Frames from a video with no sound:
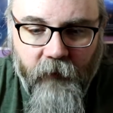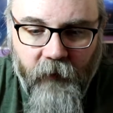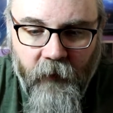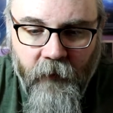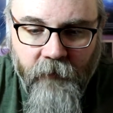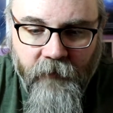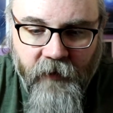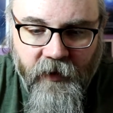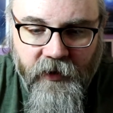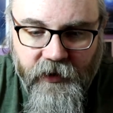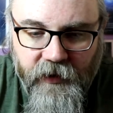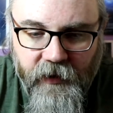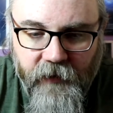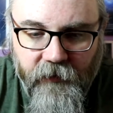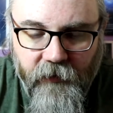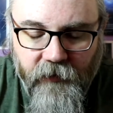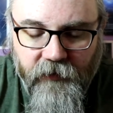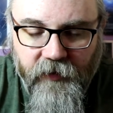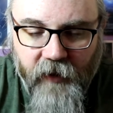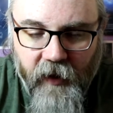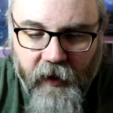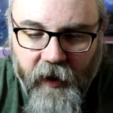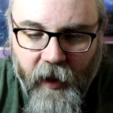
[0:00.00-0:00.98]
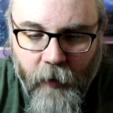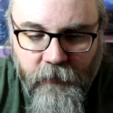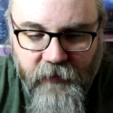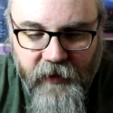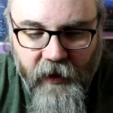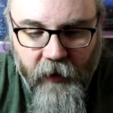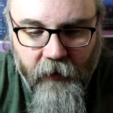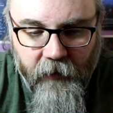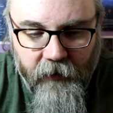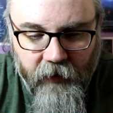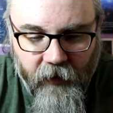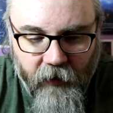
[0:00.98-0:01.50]
Eventually the tide comes
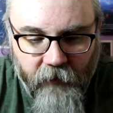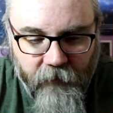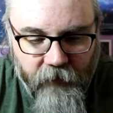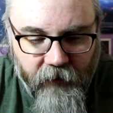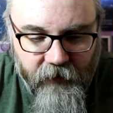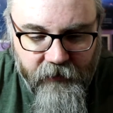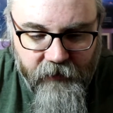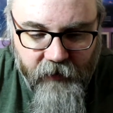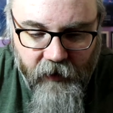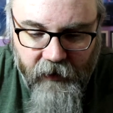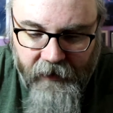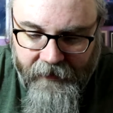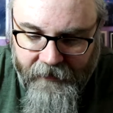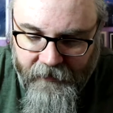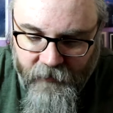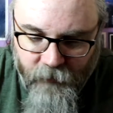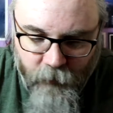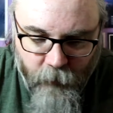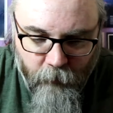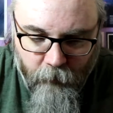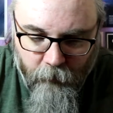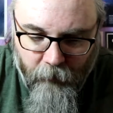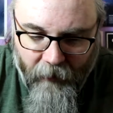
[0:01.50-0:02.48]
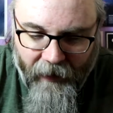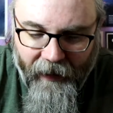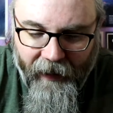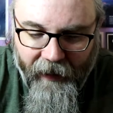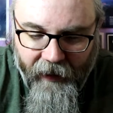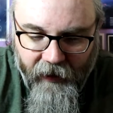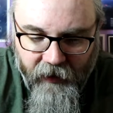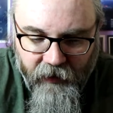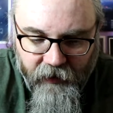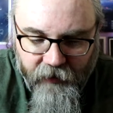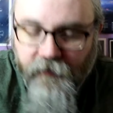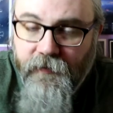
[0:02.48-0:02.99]
out enough, there's a little
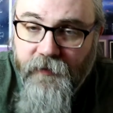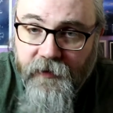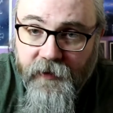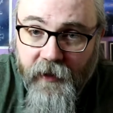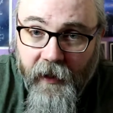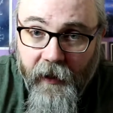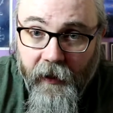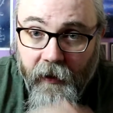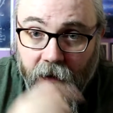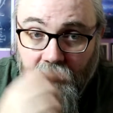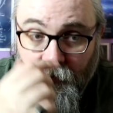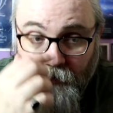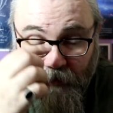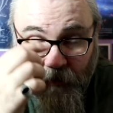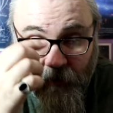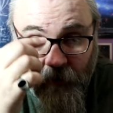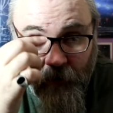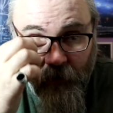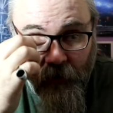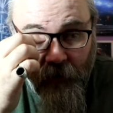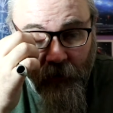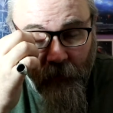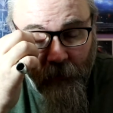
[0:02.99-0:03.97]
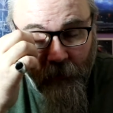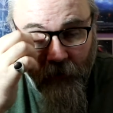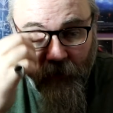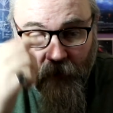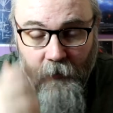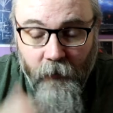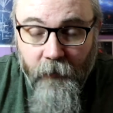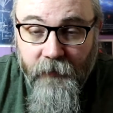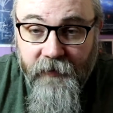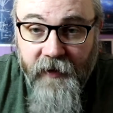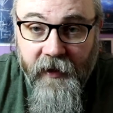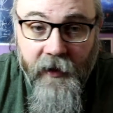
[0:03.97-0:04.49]
band of sand. Like,
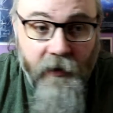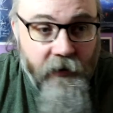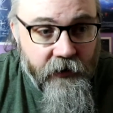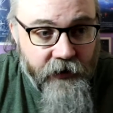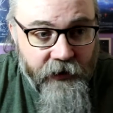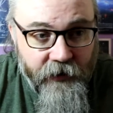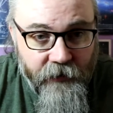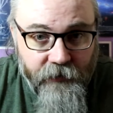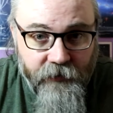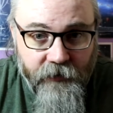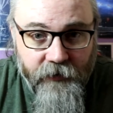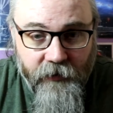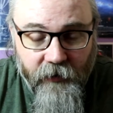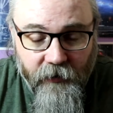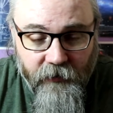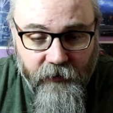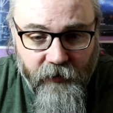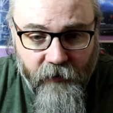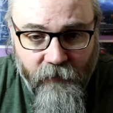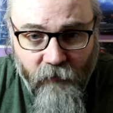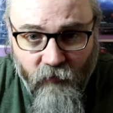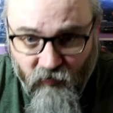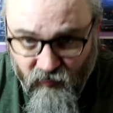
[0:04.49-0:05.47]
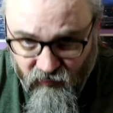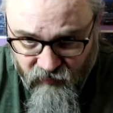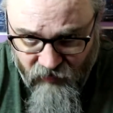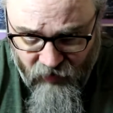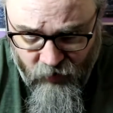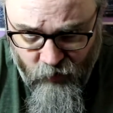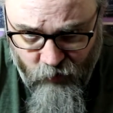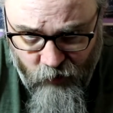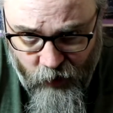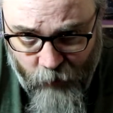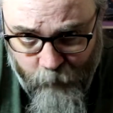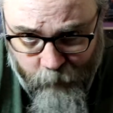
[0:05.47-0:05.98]
we'll take our shoes and socks off,
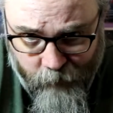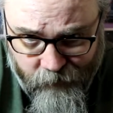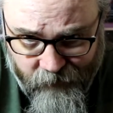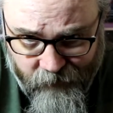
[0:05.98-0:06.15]
roll up our